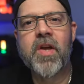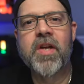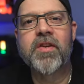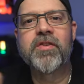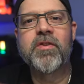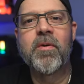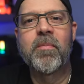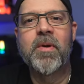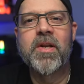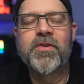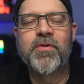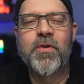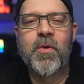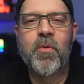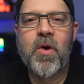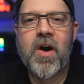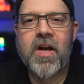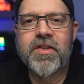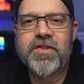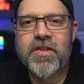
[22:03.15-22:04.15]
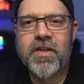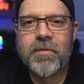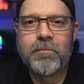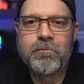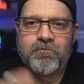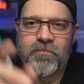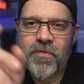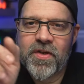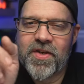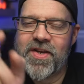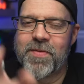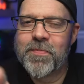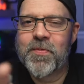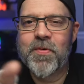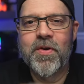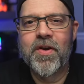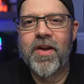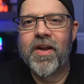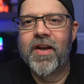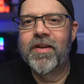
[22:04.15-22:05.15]
Thanks so much for watching. Keep
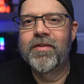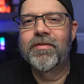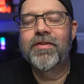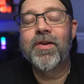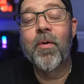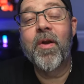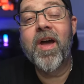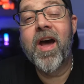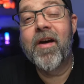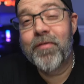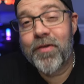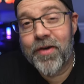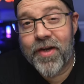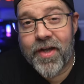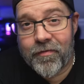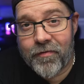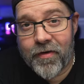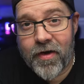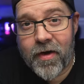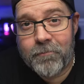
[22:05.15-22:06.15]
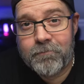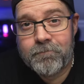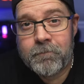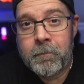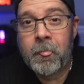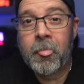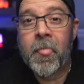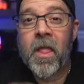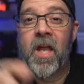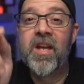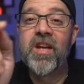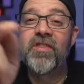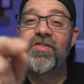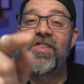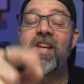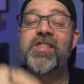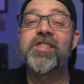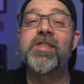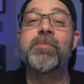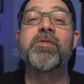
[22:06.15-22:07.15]
creating. Don't ever give up. Hit
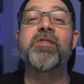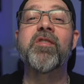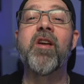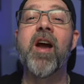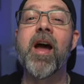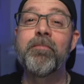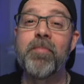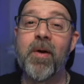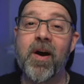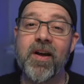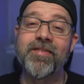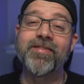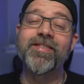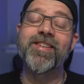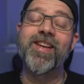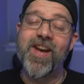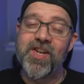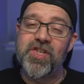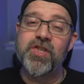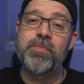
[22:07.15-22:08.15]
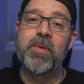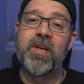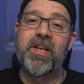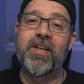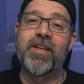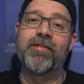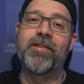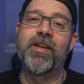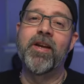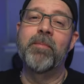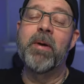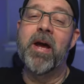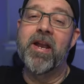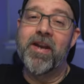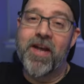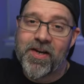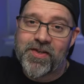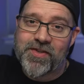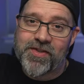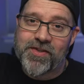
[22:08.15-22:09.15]
that subscribe button. Catch me in my
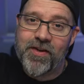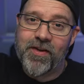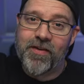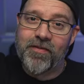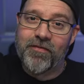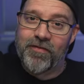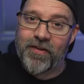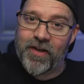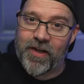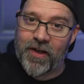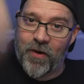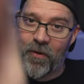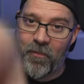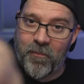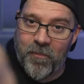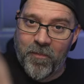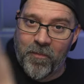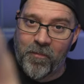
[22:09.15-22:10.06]
next video.